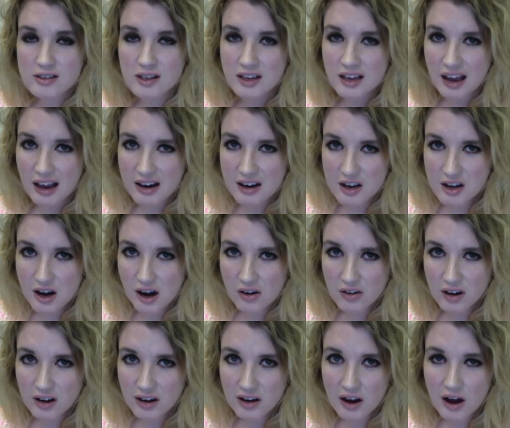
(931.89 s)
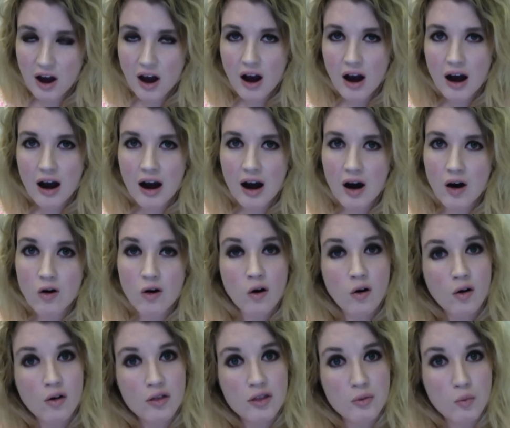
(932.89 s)
The candy coating, uh,
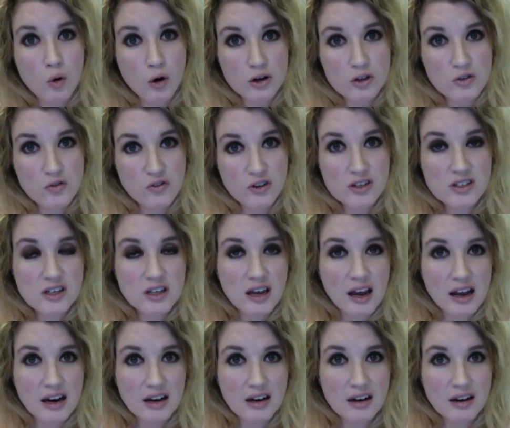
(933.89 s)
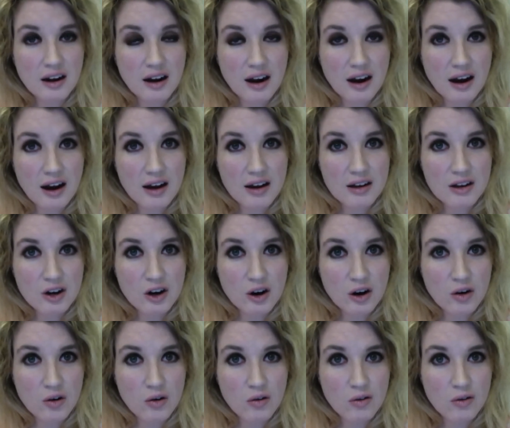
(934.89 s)
or the more sophisticated, uh, you
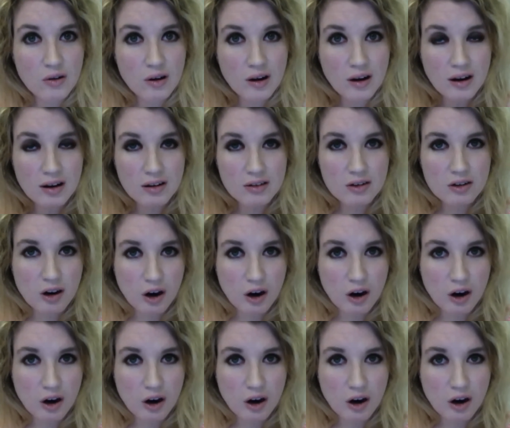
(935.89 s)
know, uh,